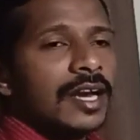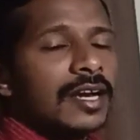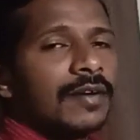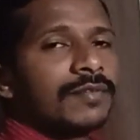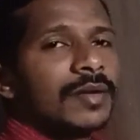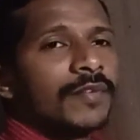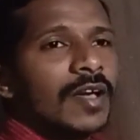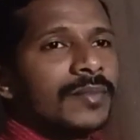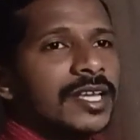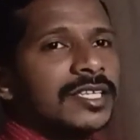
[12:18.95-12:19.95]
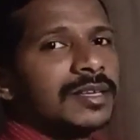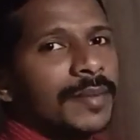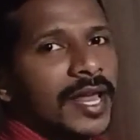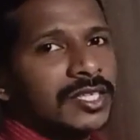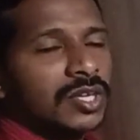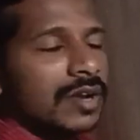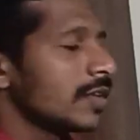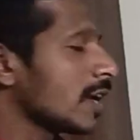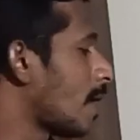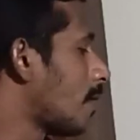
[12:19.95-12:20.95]
Head of the family is the manager
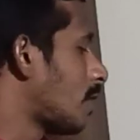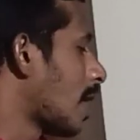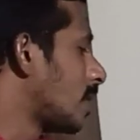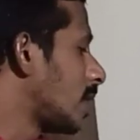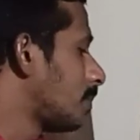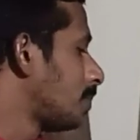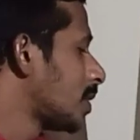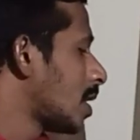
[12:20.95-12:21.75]
of the family.